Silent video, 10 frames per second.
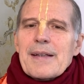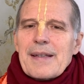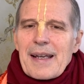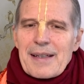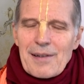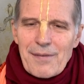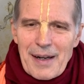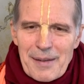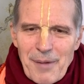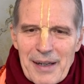Thank you
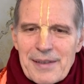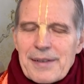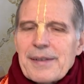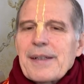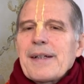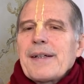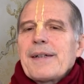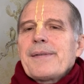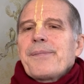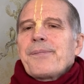very much.
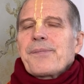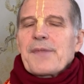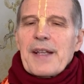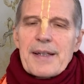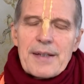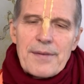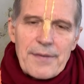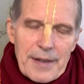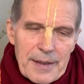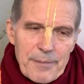Thank you
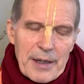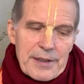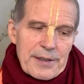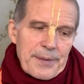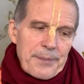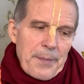very much.